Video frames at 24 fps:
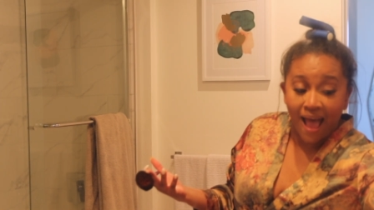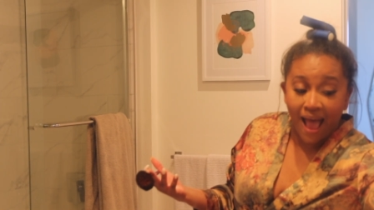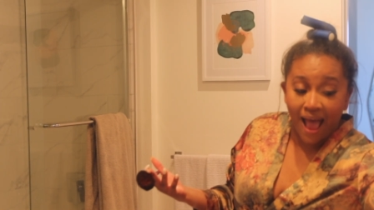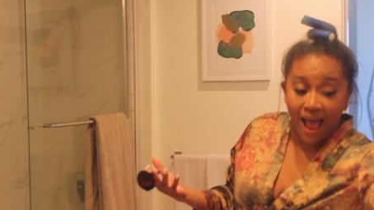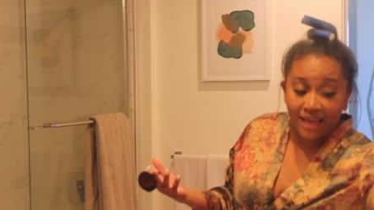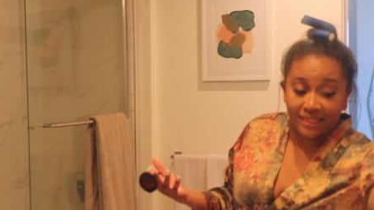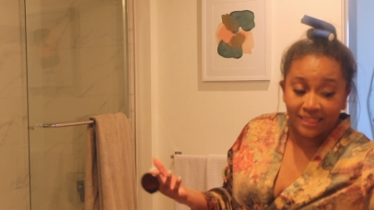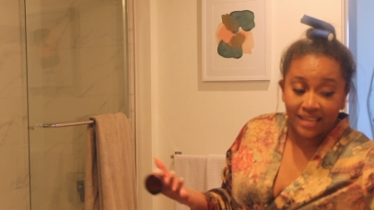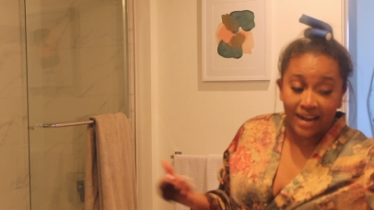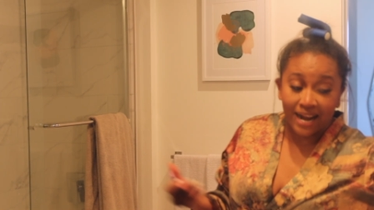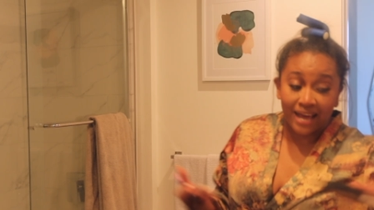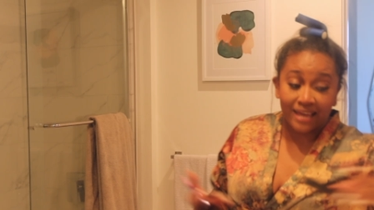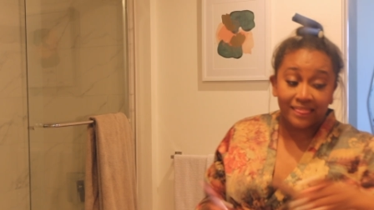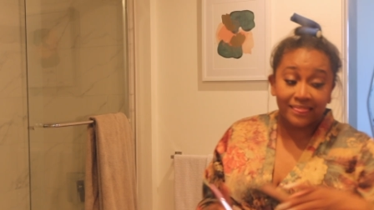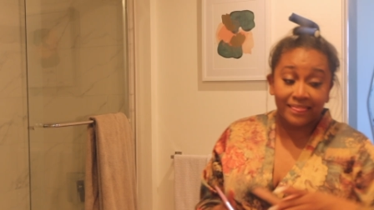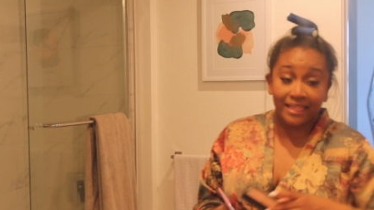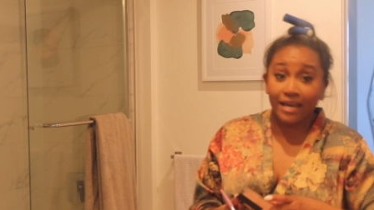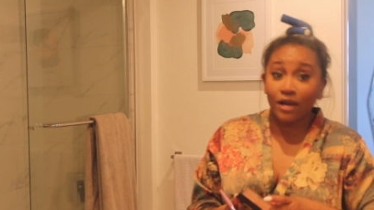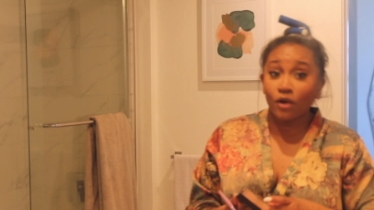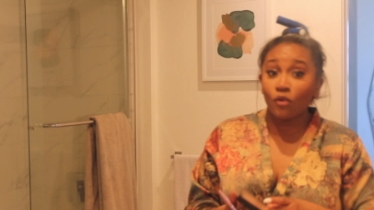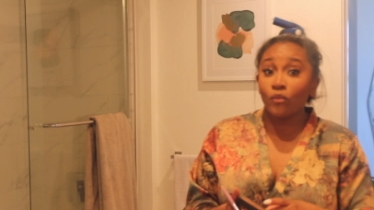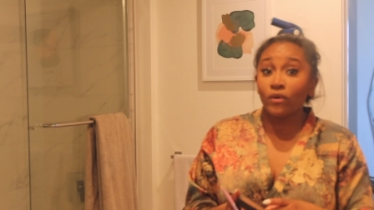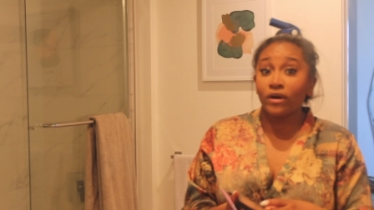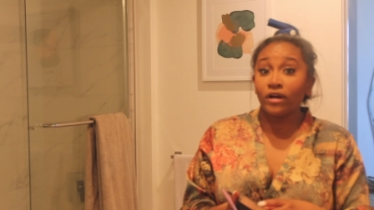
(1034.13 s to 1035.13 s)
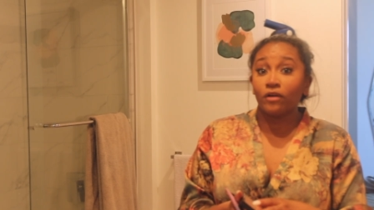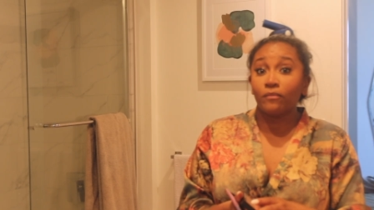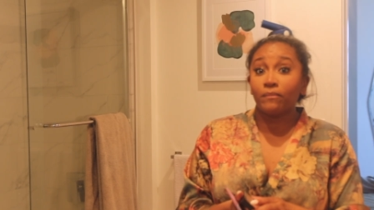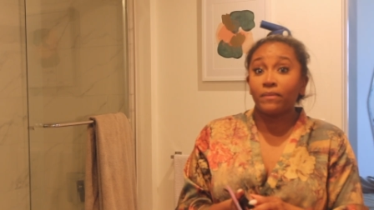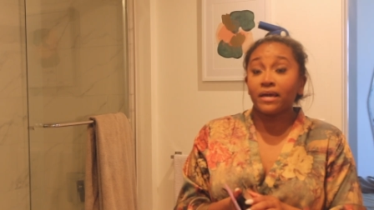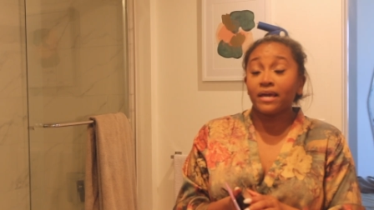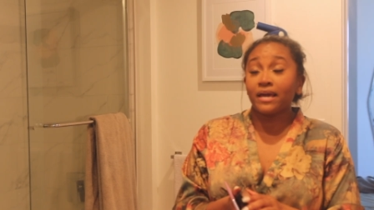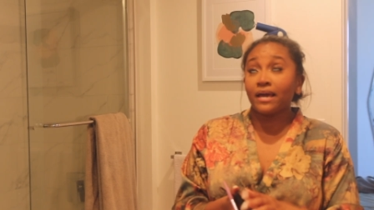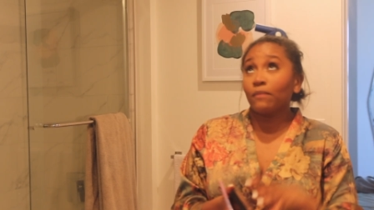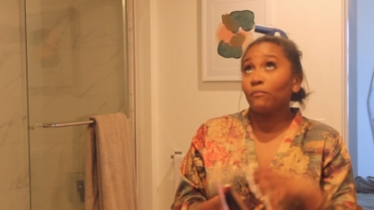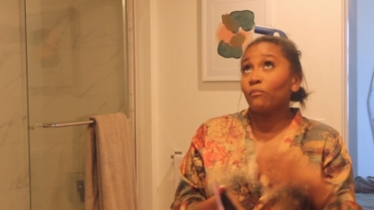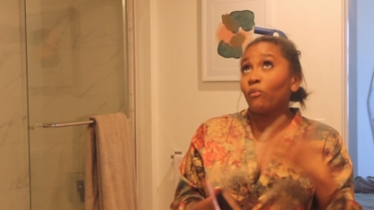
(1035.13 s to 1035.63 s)
and that I think will
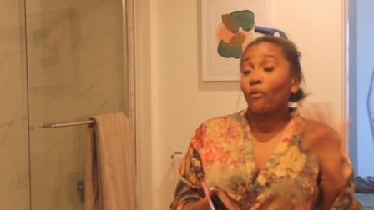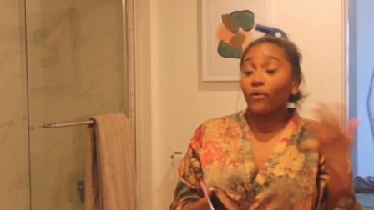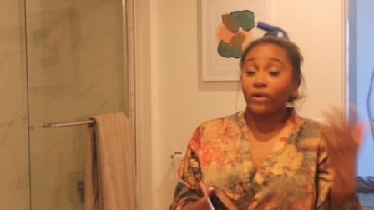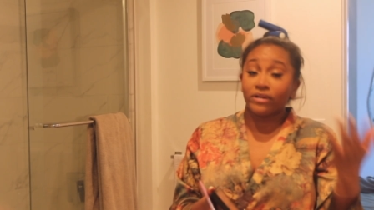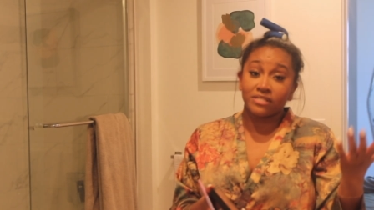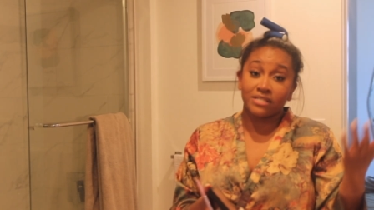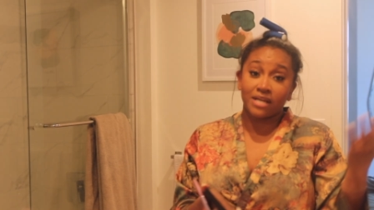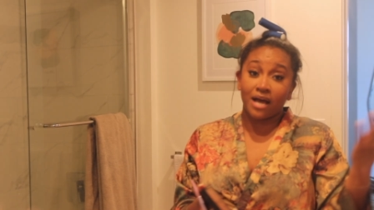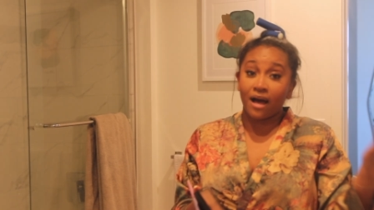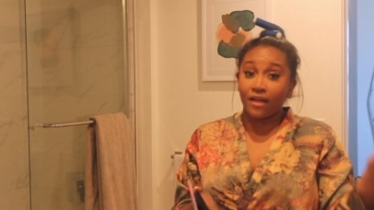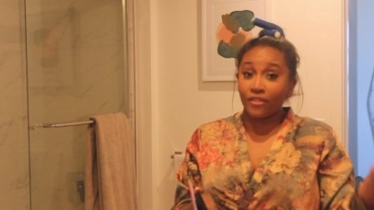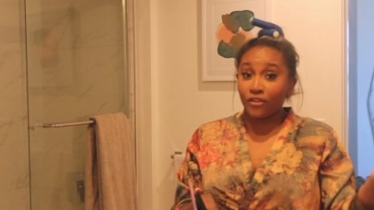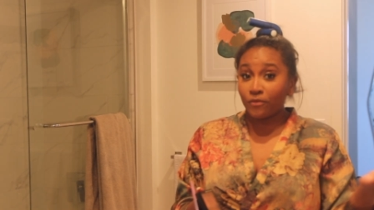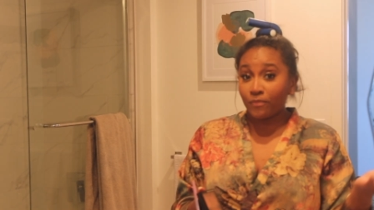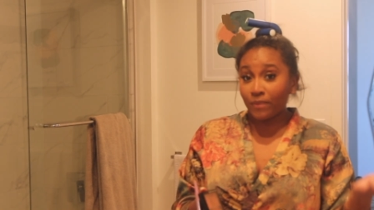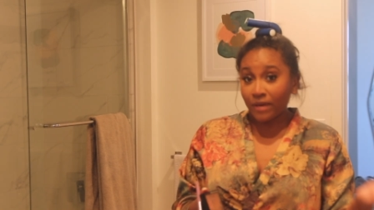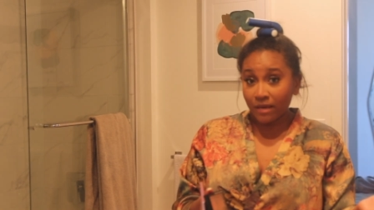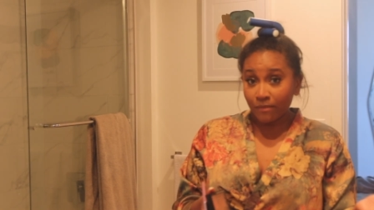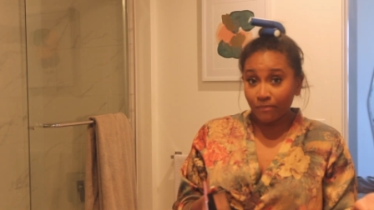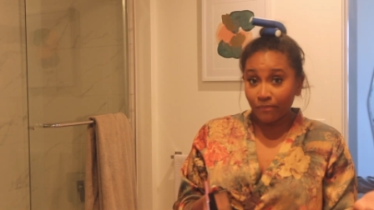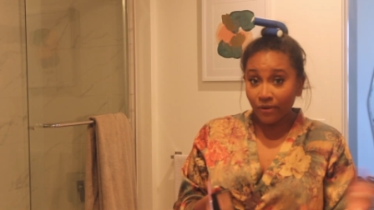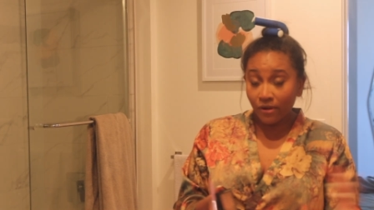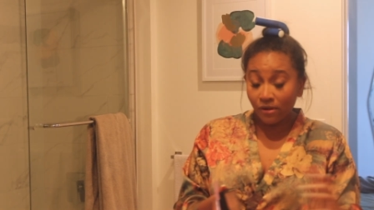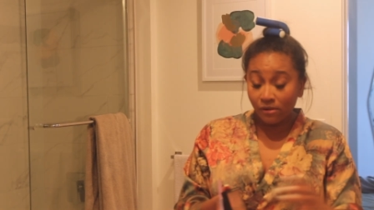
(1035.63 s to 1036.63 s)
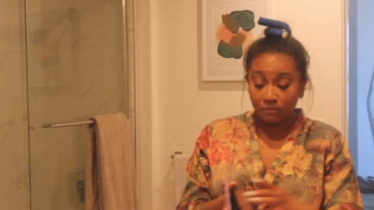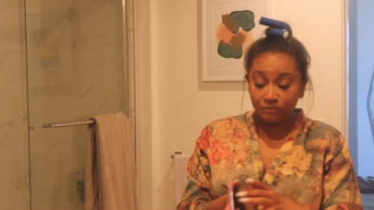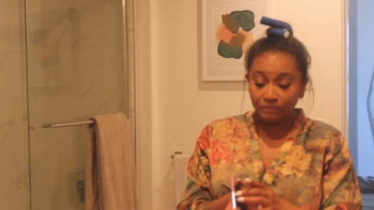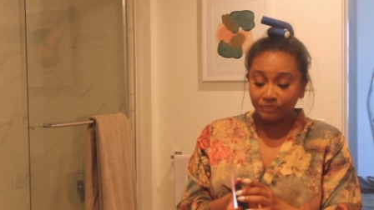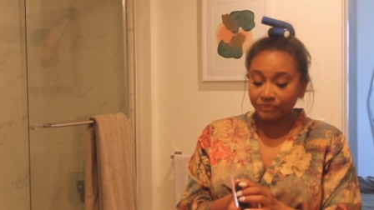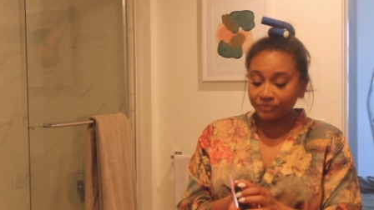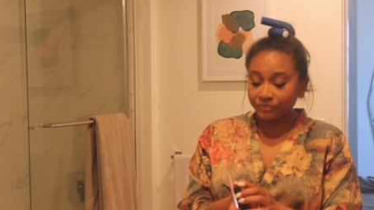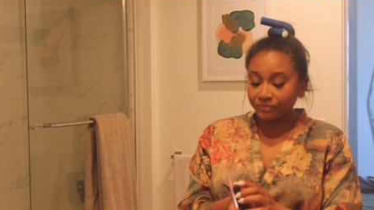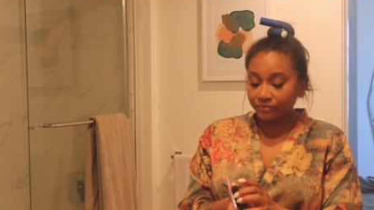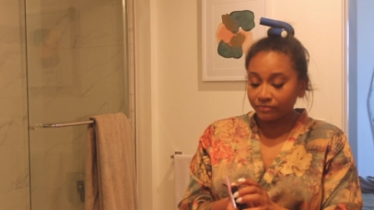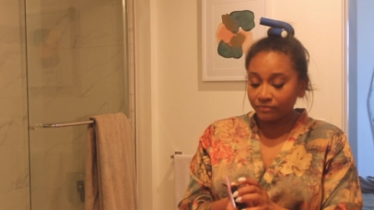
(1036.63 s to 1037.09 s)
be important to other people,